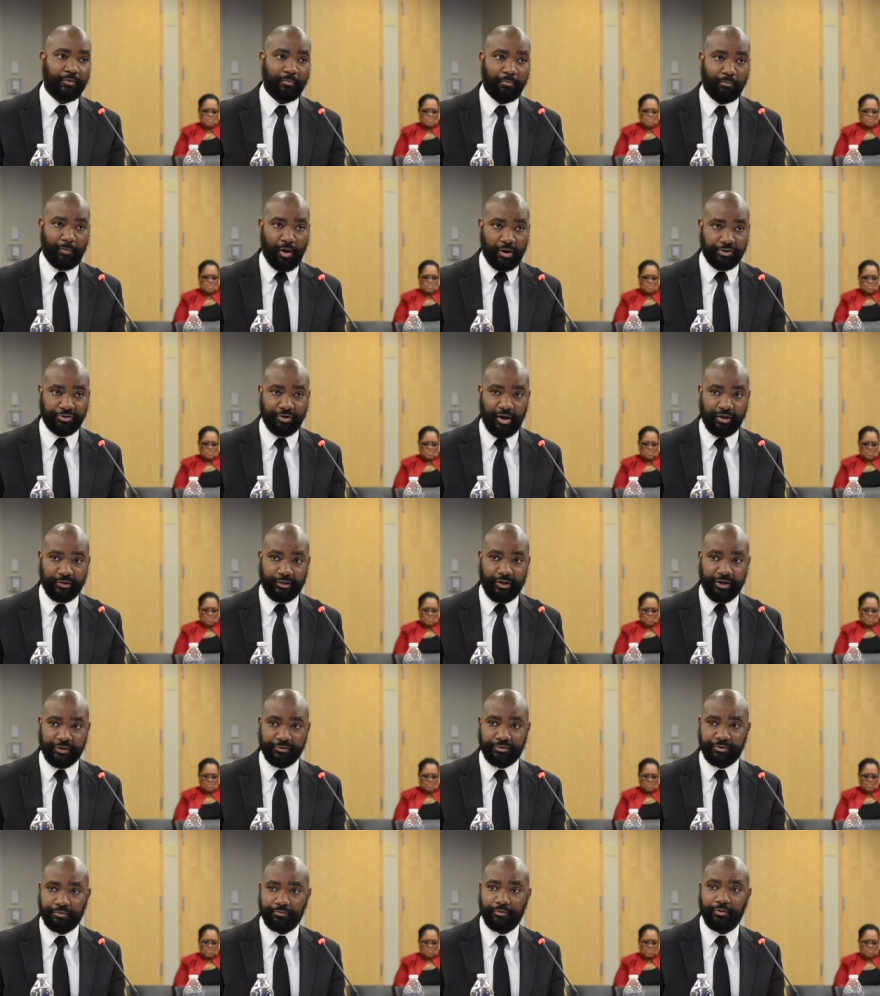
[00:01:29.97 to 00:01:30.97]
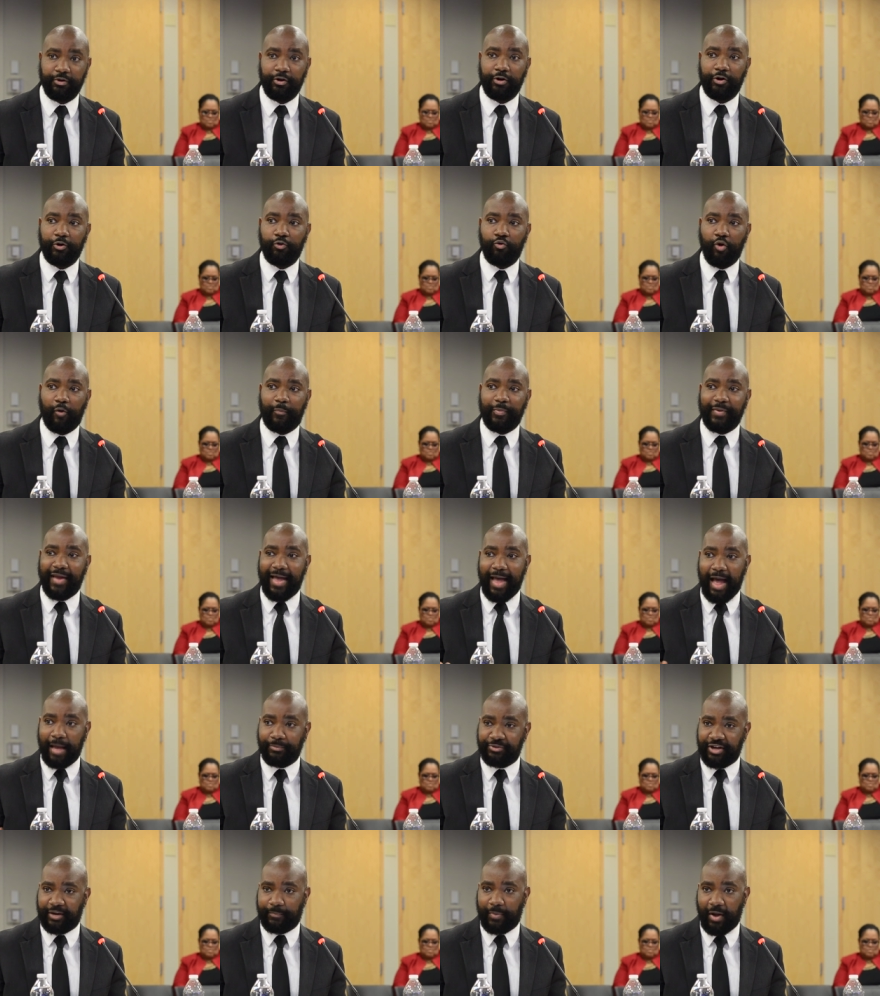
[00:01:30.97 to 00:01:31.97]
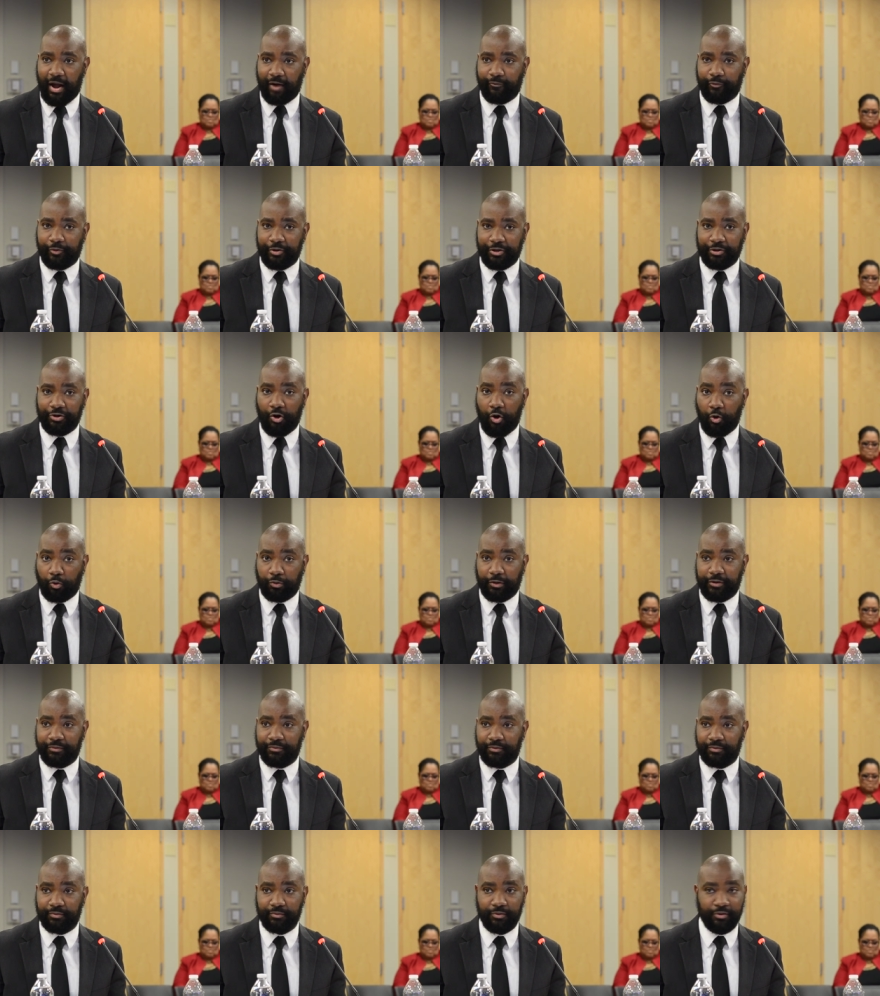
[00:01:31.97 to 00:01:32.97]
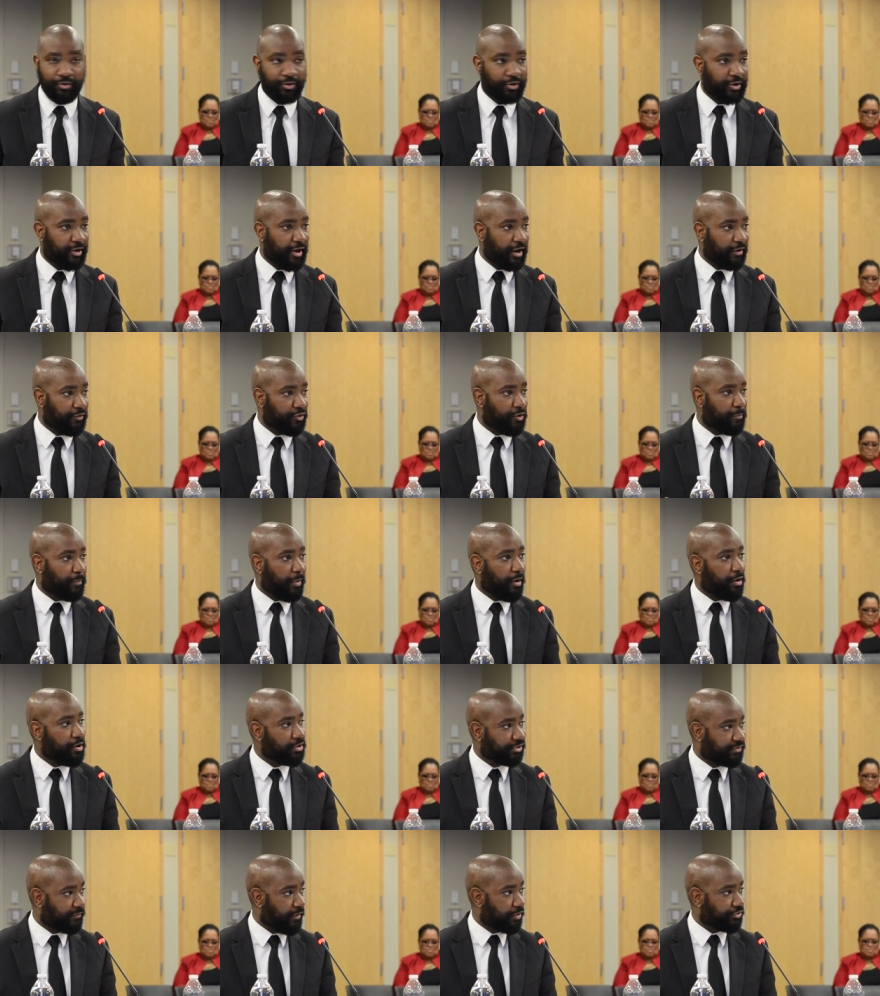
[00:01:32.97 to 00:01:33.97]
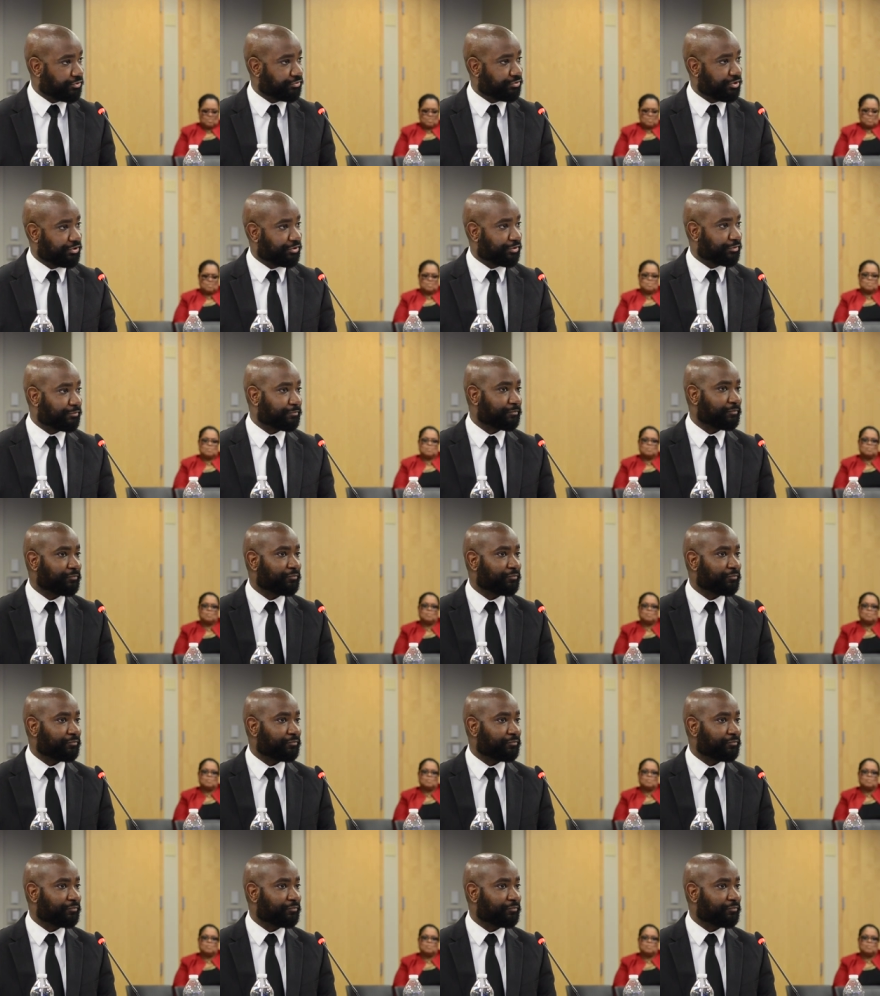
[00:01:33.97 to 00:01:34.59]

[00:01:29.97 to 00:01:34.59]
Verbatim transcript: Marshawn Lynch, grew up in abject poverty in Oakland and in the barrios of Argentina.